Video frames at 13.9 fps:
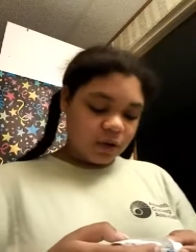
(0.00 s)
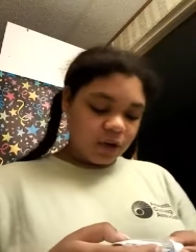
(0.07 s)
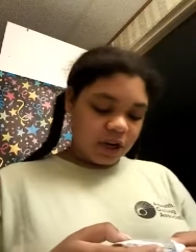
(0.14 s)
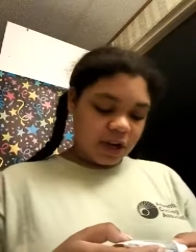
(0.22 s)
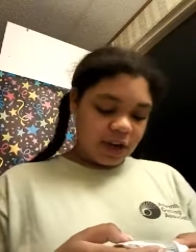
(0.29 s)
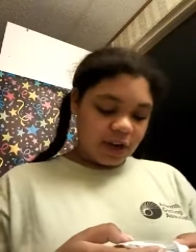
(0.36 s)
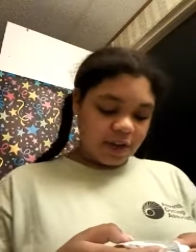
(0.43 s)

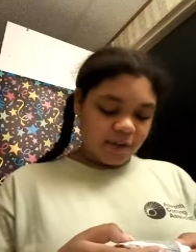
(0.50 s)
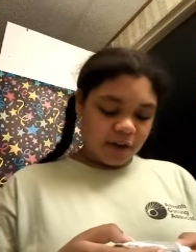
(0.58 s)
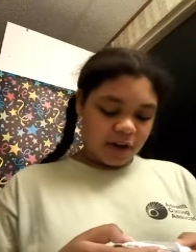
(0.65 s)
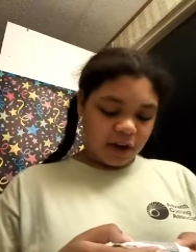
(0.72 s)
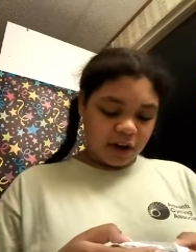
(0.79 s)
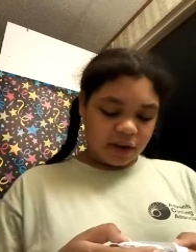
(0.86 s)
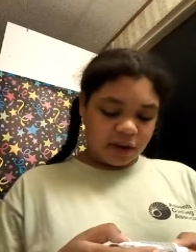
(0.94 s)
or
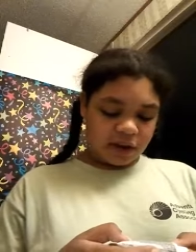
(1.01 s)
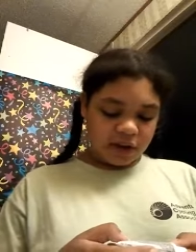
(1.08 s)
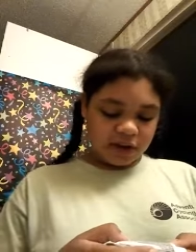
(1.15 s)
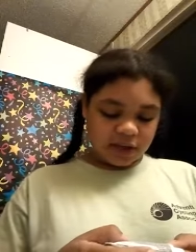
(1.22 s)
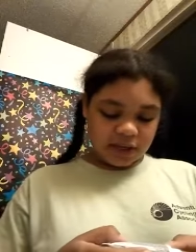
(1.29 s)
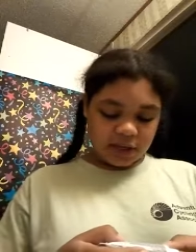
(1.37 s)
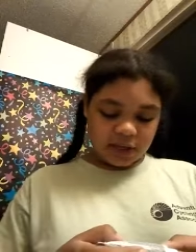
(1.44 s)
every other
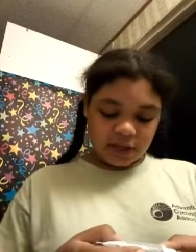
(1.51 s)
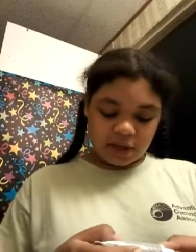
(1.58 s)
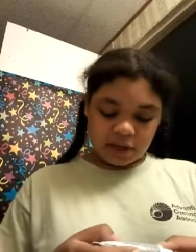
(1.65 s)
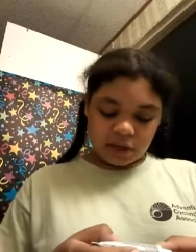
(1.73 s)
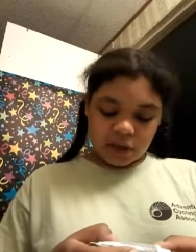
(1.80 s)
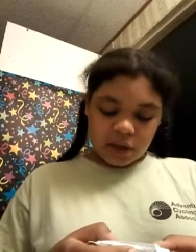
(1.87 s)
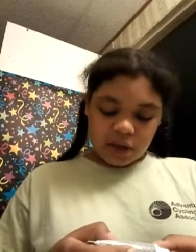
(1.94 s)
day